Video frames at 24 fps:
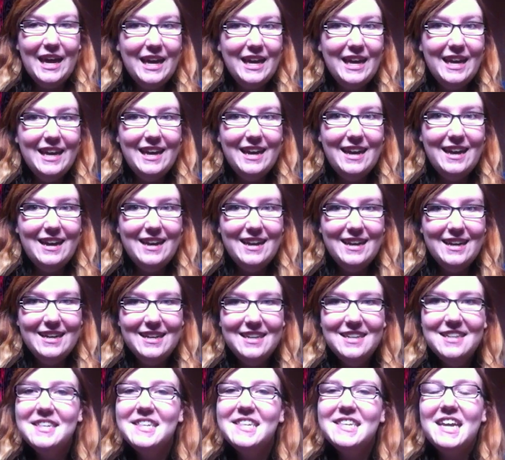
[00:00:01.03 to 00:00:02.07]
Hey
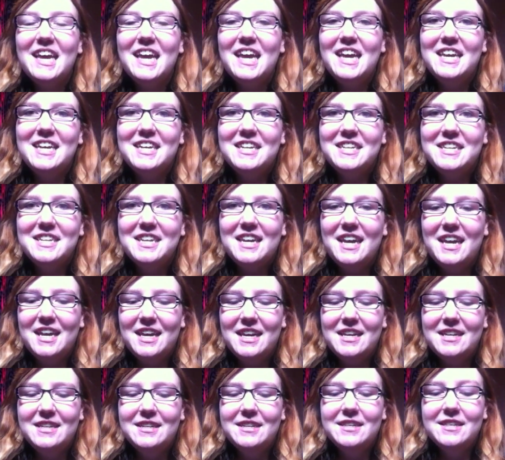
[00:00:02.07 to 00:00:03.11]
guys, it
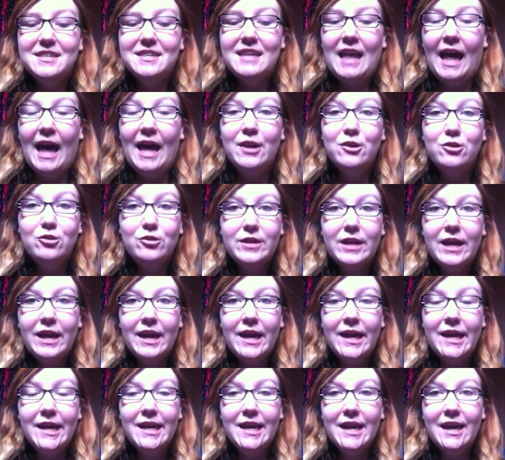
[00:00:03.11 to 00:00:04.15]
is
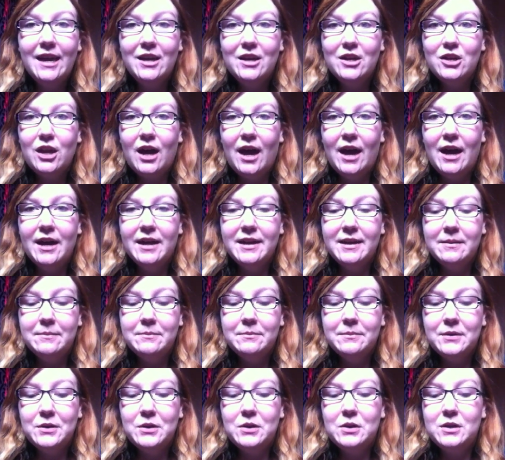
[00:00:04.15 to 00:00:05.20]
Saturday. I am
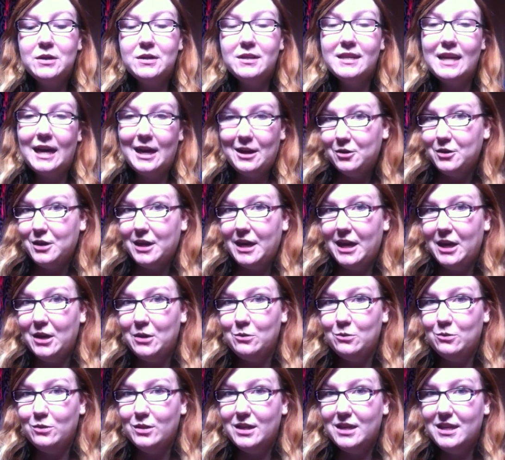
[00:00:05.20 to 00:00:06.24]
your Saturday
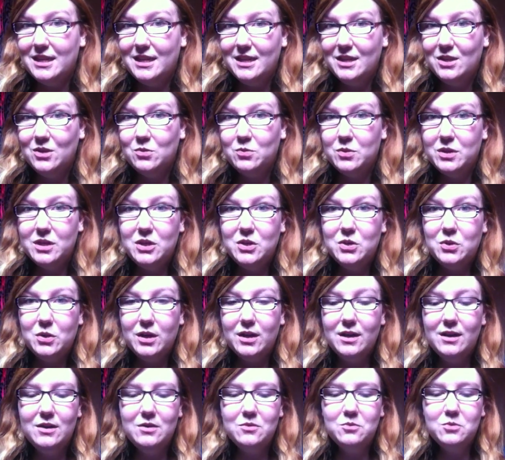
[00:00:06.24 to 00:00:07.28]
hostess,
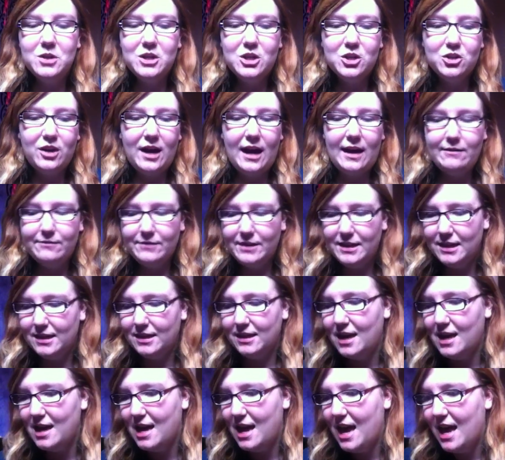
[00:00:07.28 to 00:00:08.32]
Windora on Witchcraftin',
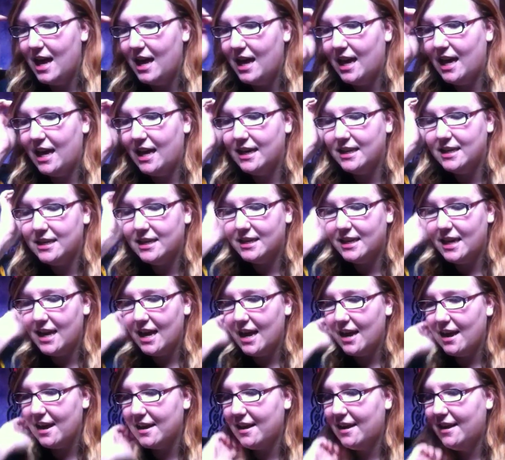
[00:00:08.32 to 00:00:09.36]
and
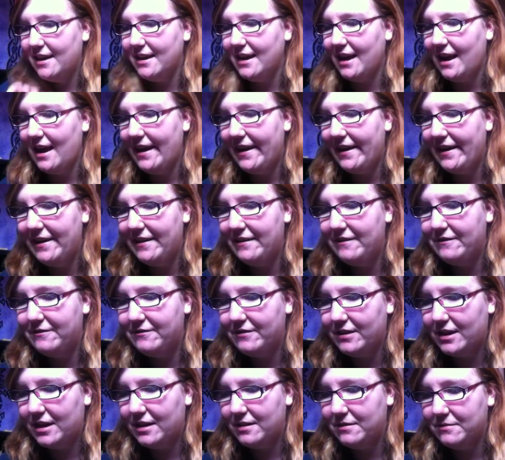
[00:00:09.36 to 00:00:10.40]
today I kind of have
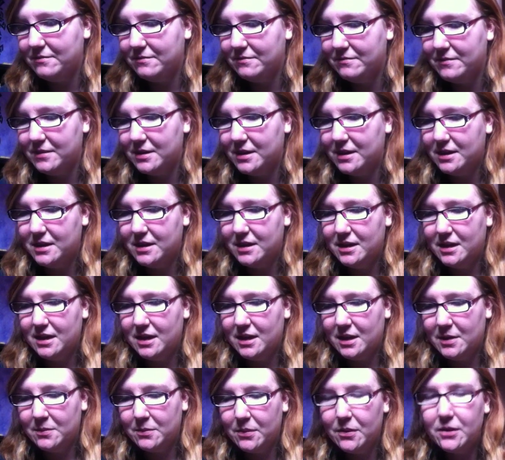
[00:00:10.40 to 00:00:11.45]

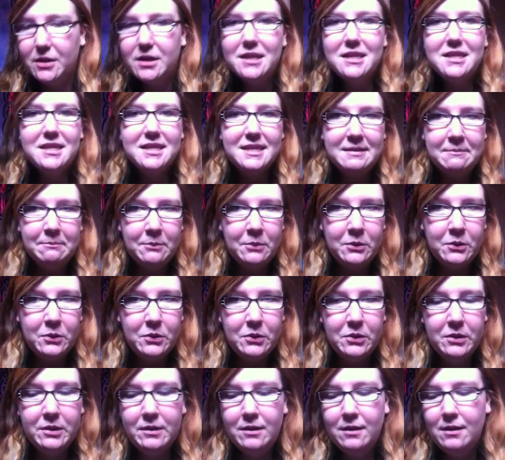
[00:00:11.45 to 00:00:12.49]
pretty
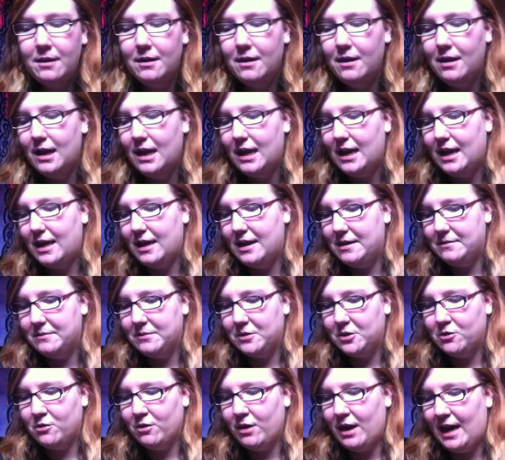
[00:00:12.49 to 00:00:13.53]
simple
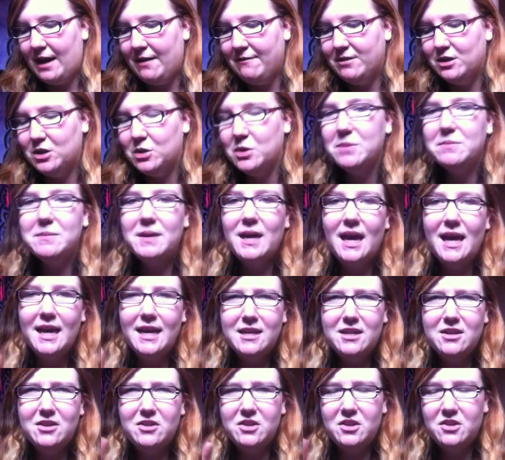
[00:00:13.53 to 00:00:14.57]
crafts, so I'm
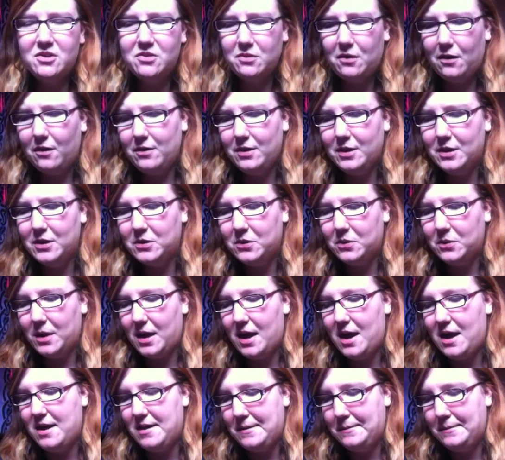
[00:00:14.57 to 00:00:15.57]
kind of going to throw a little